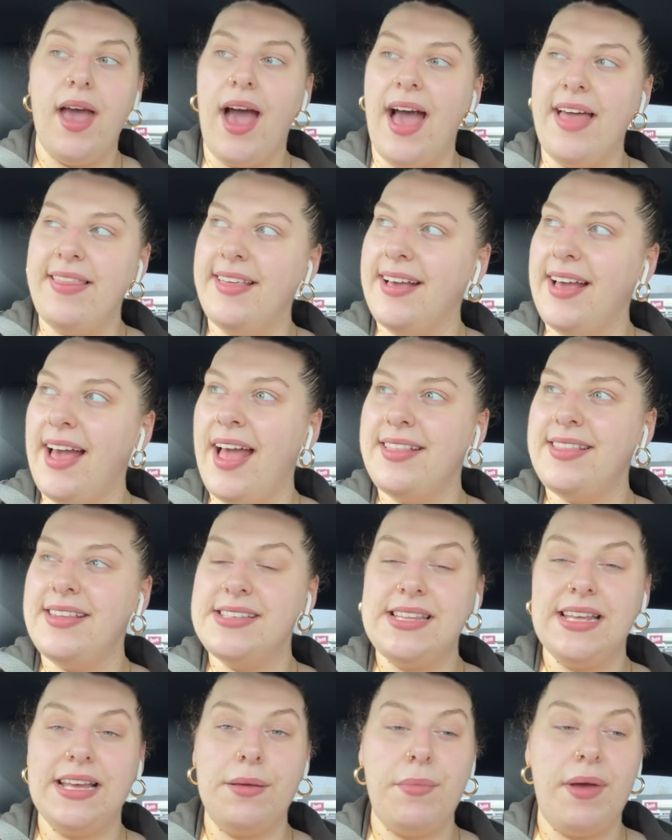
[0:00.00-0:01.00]
I think I had
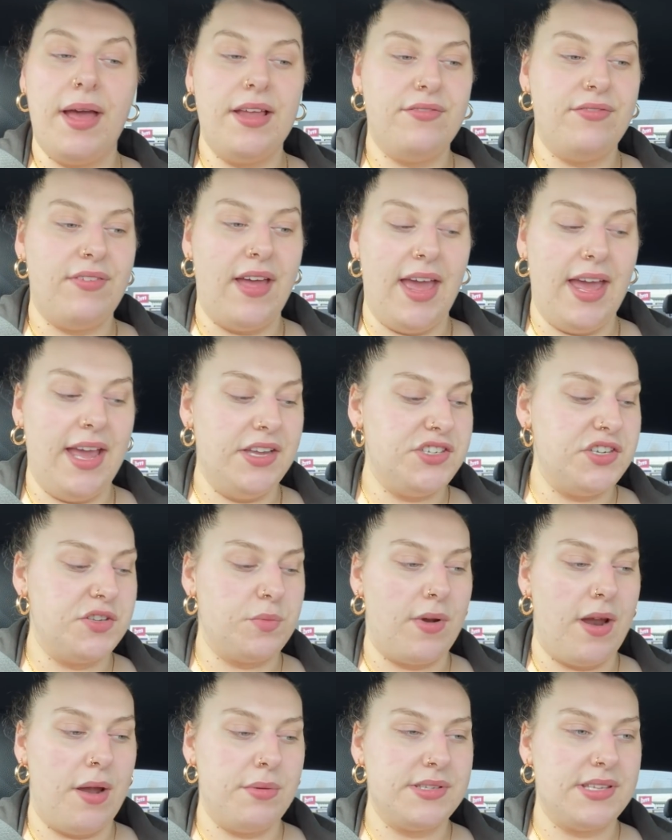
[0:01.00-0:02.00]
this thing in my head for ages
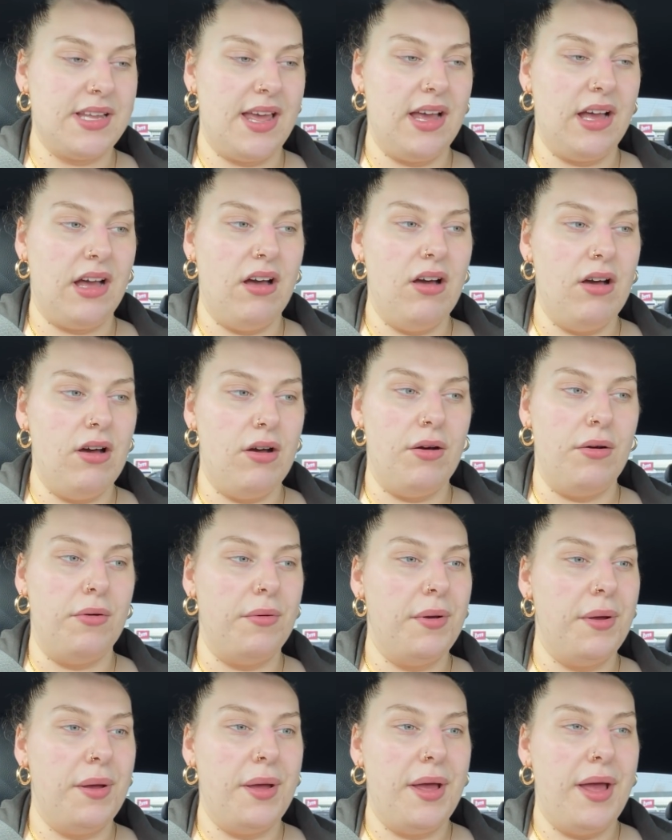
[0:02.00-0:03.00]
where I was like, oh,
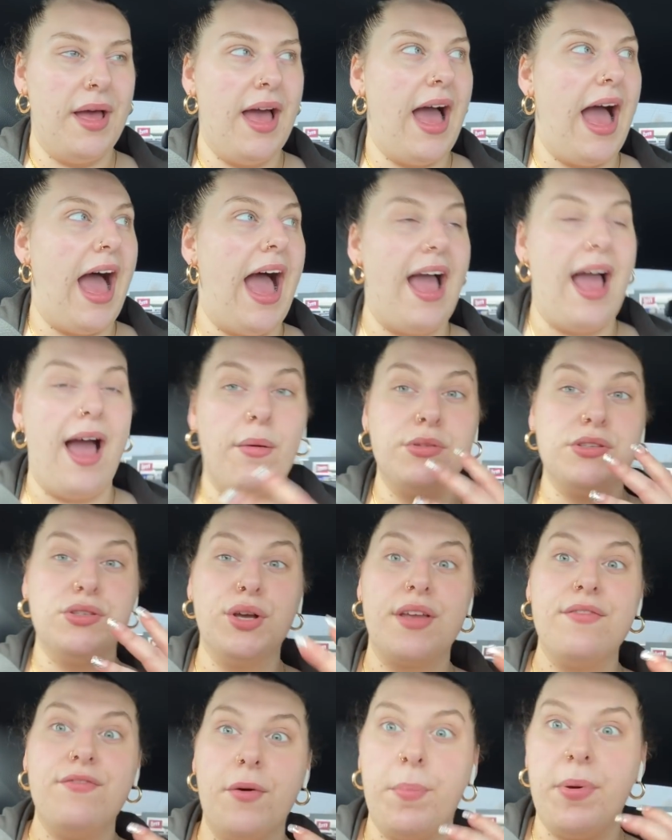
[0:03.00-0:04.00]
I was
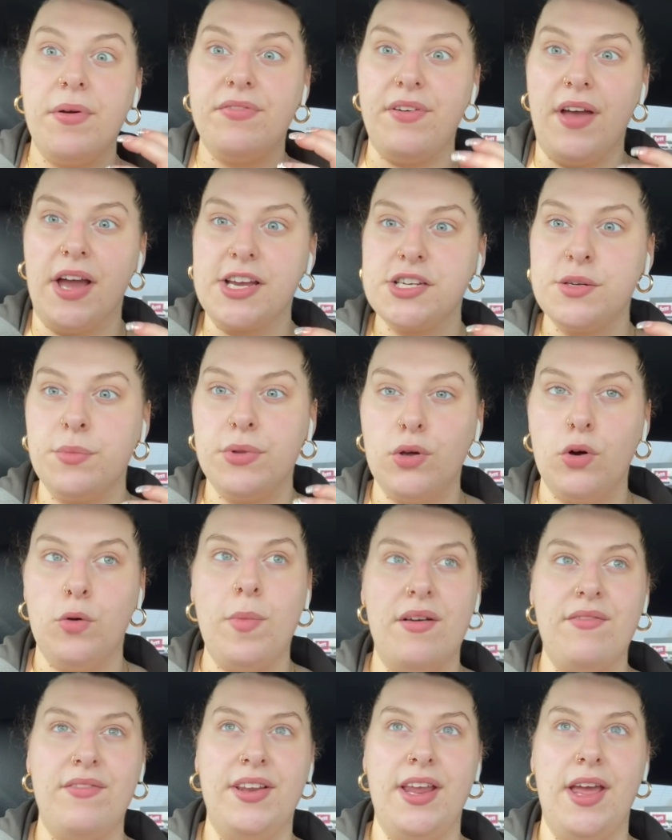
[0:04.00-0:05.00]
looking for perfection with all
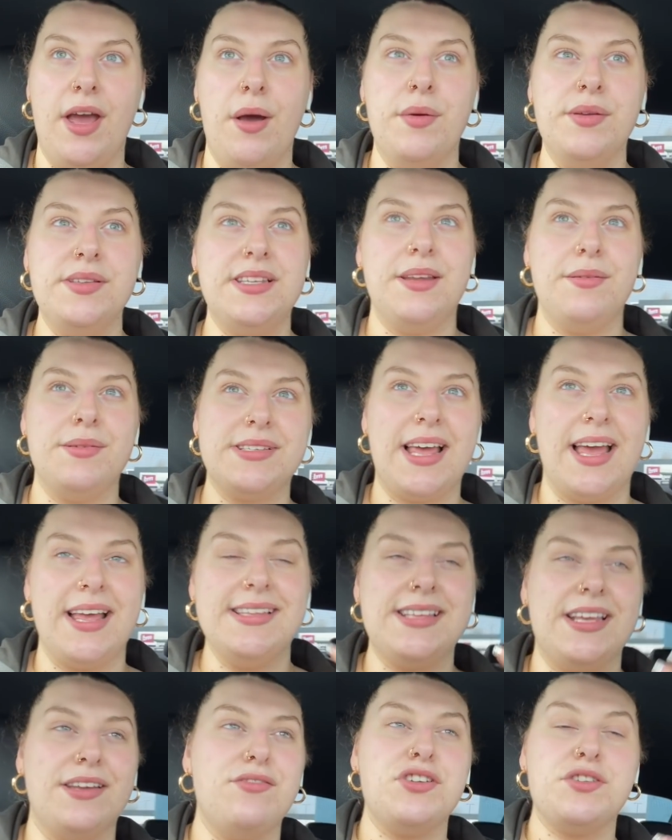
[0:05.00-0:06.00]
my videos, and it was like,
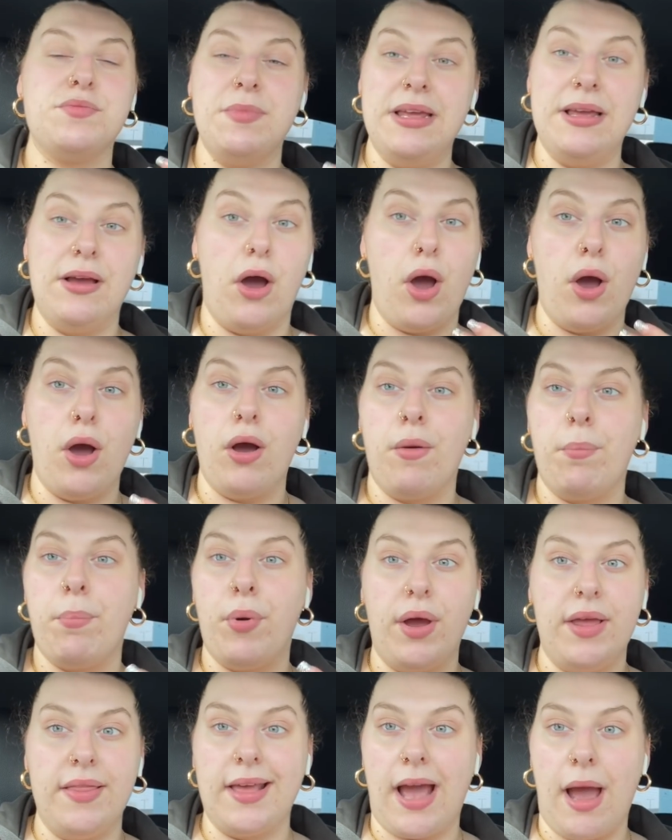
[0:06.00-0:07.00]
instead of just me
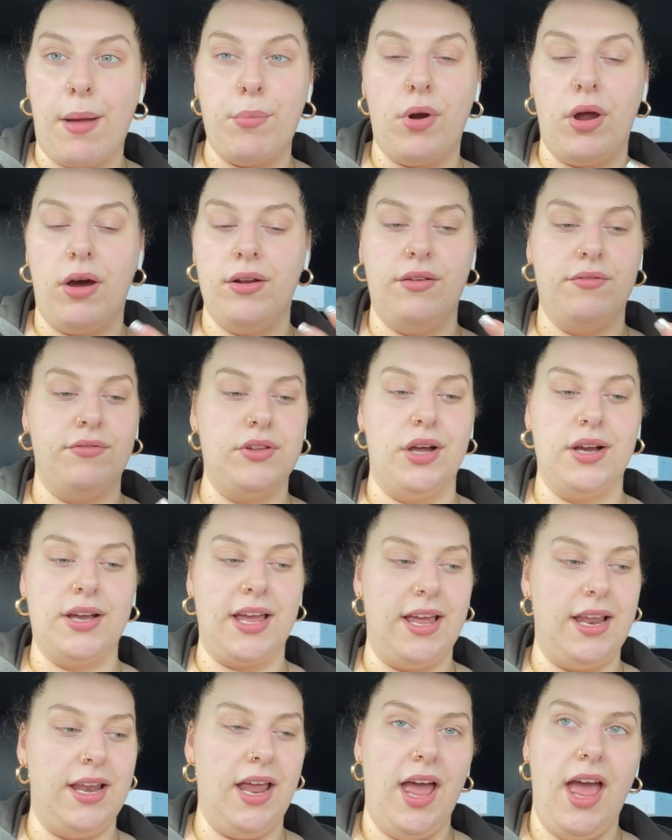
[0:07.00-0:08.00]
putting the camera on and
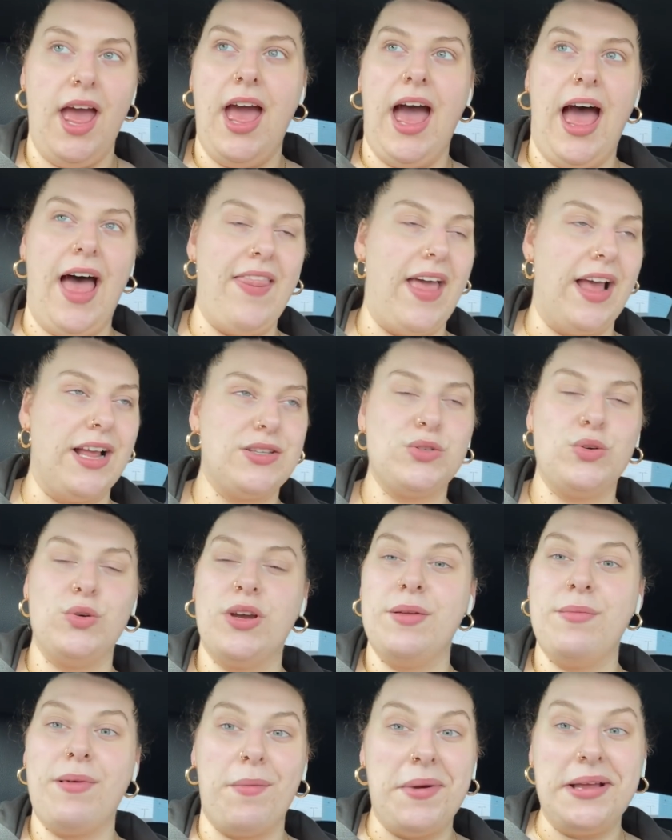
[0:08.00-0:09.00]
vlogging and like
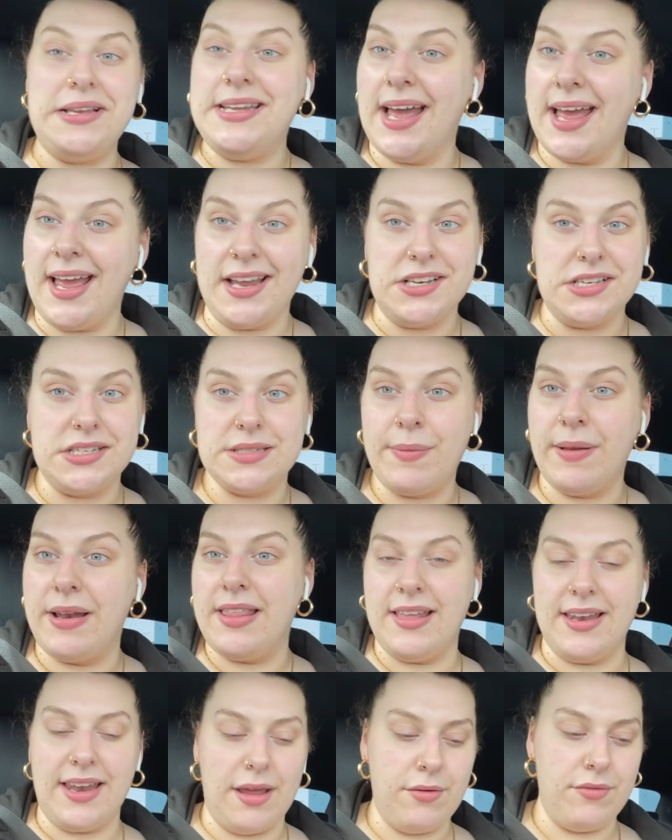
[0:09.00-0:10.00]
talking about my day and just spending
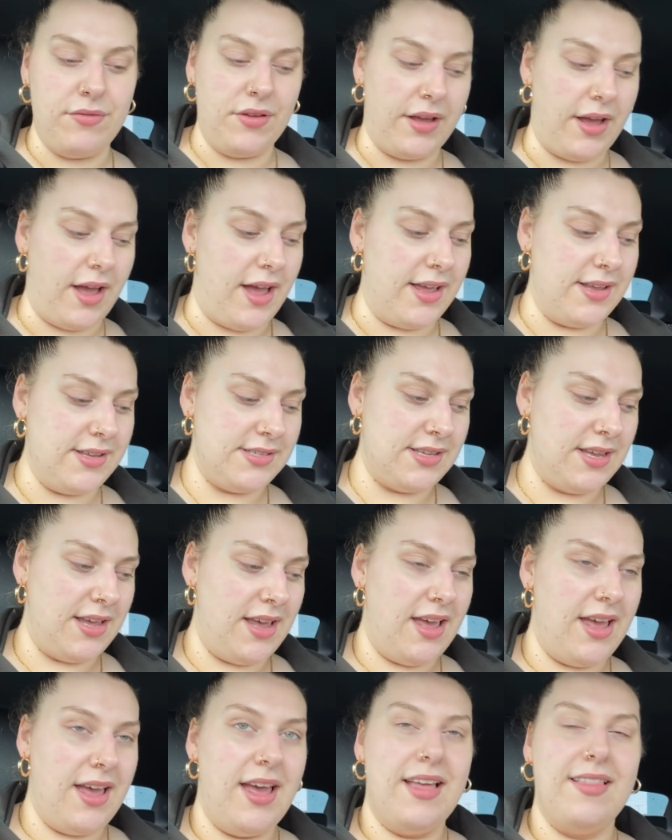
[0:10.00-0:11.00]
the day with you guys,
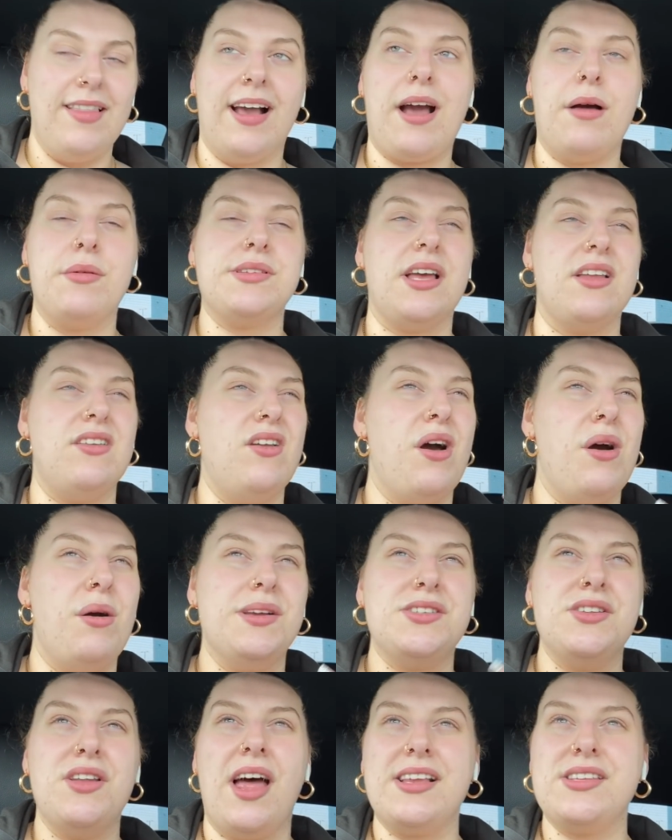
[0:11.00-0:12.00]
like I was like, no,
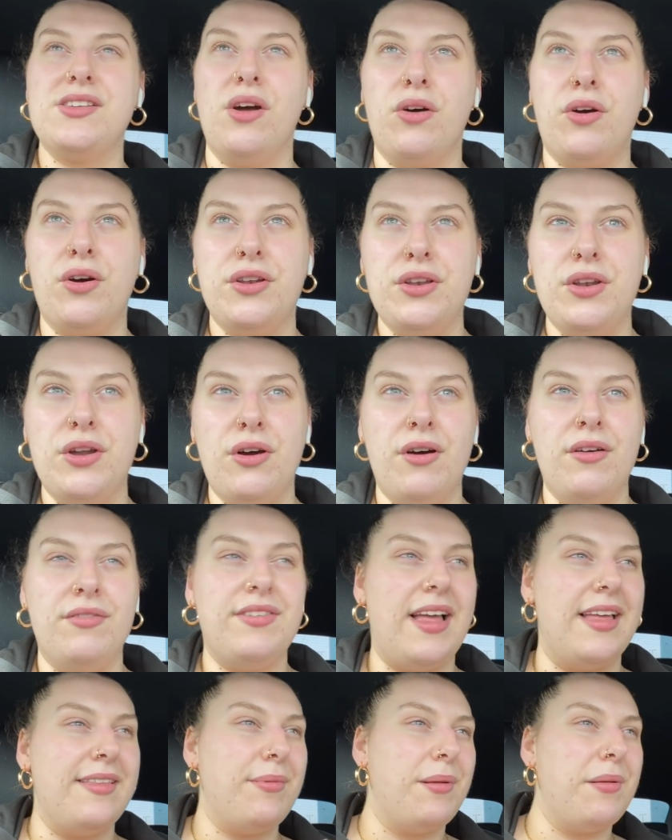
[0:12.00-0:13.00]
that's not good enough,
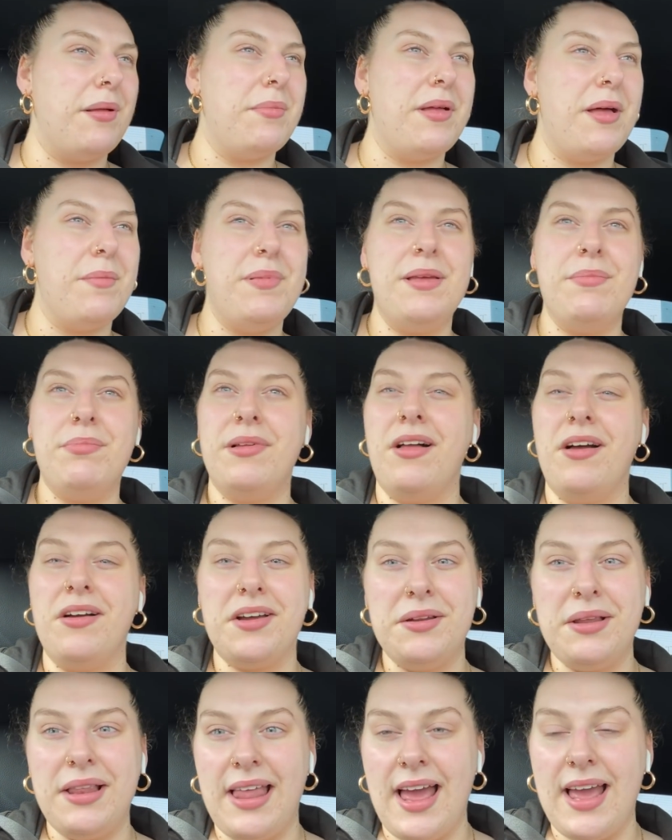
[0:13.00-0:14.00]
like blah blah blah, people aren't
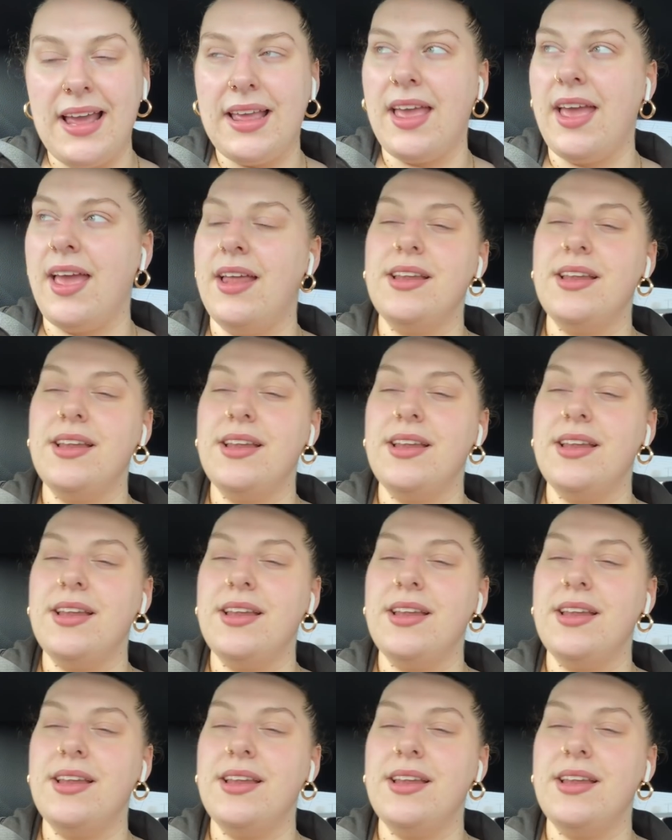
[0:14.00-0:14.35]
gonna like it.